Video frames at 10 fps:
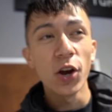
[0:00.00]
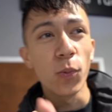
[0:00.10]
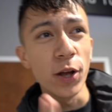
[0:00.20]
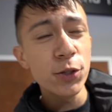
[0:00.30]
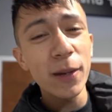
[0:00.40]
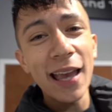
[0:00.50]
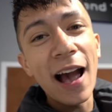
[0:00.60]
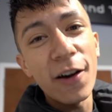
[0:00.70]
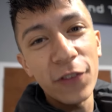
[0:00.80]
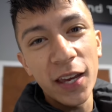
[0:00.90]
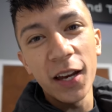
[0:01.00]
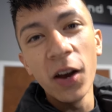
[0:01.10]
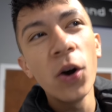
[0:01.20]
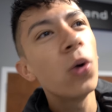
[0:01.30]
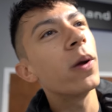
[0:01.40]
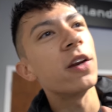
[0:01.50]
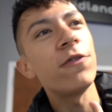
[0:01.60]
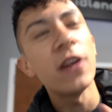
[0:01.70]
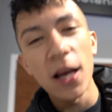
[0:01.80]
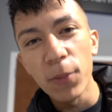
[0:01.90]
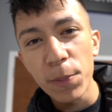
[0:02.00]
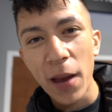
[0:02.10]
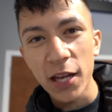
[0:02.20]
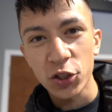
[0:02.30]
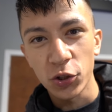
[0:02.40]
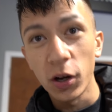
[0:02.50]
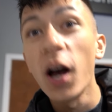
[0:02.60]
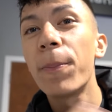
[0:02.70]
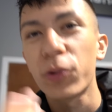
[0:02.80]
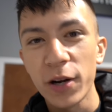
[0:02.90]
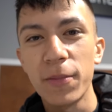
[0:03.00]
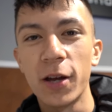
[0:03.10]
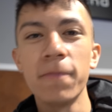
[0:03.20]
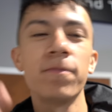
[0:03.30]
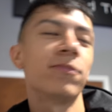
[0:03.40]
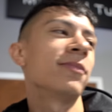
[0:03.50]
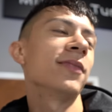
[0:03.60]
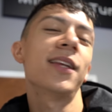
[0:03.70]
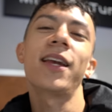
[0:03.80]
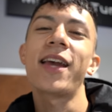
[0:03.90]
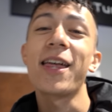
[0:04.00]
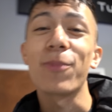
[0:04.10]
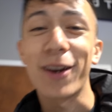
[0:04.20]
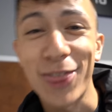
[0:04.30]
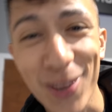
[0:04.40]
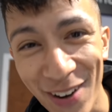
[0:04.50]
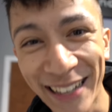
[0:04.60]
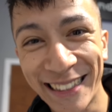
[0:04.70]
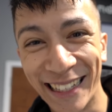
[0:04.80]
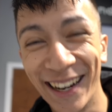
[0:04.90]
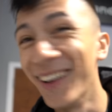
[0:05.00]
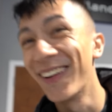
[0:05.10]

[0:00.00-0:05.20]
So once we get out of here, we're gonna fill up with petrol, premium. We're gonna thrash it. Oh